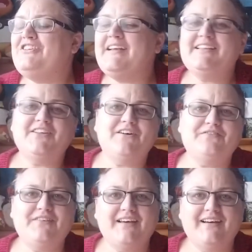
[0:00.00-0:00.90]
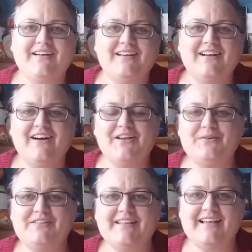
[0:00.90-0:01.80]
chases after a guy
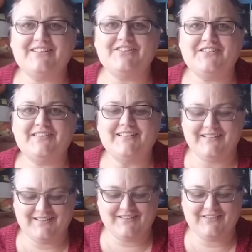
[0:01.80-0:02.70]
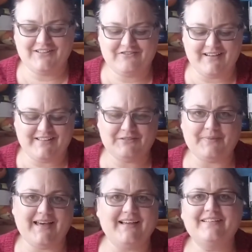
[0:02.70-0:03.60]
who snatched
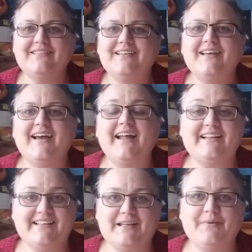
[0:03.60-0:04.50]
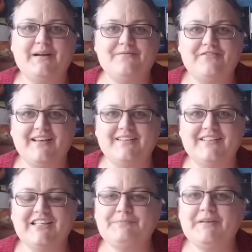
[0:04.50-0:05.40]
Grace's bag, and that's how they become
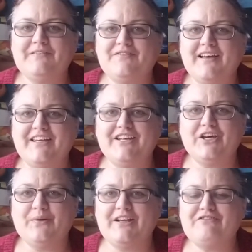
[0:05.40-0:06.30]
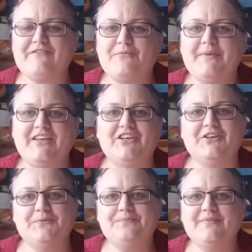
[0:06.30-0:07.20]
friends. It's a bit of like, you know, a travel meet
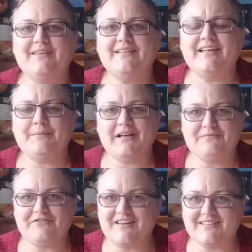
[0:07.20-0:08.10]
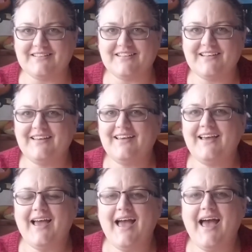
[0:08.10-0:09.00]
cute. They become friends,
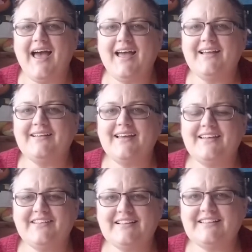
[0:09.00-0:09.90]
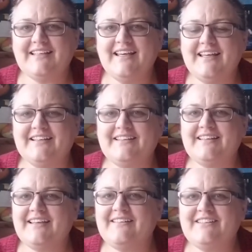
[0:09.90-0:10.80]
and it's nice seeing
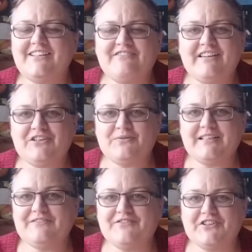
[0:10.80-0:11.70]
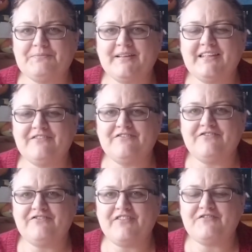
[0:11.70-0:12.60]
the generational difference, but the
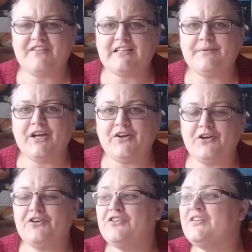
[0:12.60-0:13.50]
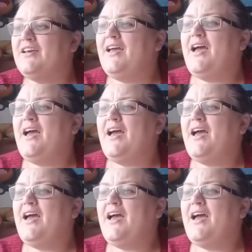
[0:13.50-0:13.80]
friendship going on, because